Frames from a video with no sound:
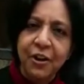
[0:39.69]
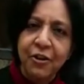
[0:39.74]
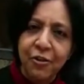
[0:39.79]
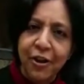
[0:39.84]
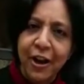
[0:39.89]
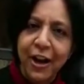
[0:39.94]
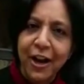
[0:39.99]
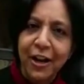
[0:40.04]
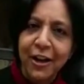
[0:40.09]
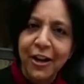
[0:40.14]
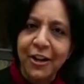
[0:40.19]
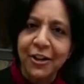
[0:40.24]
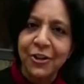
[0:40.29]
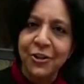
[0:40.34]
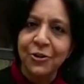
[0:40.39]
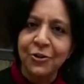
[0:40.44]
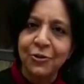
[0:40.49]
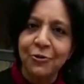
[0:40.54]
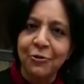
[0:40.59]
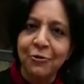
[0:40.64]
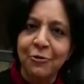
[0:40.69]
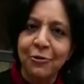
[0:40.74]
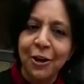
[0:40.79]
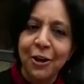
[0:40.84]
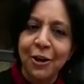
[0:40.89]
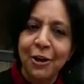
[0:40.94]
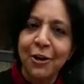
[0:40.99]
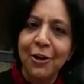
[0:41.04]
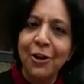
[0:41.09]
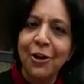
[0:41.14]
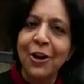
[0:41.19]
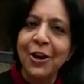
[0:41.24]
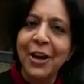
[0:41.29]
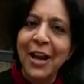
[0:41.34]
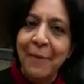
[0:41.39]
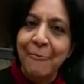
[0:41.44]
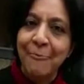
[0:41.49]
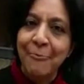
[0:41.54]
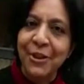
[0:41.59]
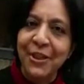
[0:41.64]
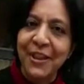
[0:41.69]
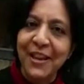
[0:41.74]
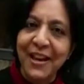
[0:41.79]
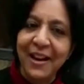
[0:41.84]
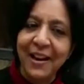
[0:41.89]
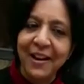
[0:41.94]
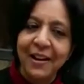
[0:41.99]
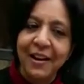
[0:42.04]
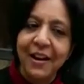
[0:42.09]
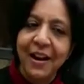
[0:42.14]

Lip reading: train our kids to learn empathy.